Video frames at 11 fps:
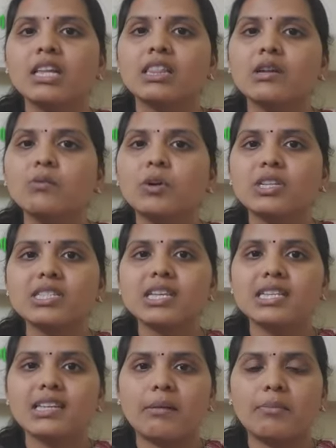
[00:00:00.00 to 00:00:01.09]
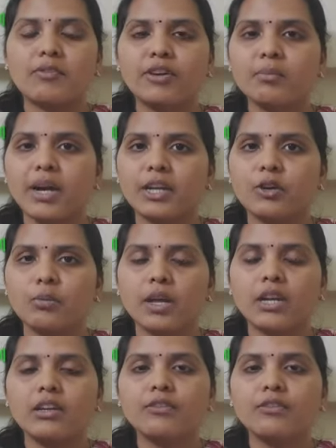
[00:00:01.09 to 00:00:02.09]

Then what is the example for binomial?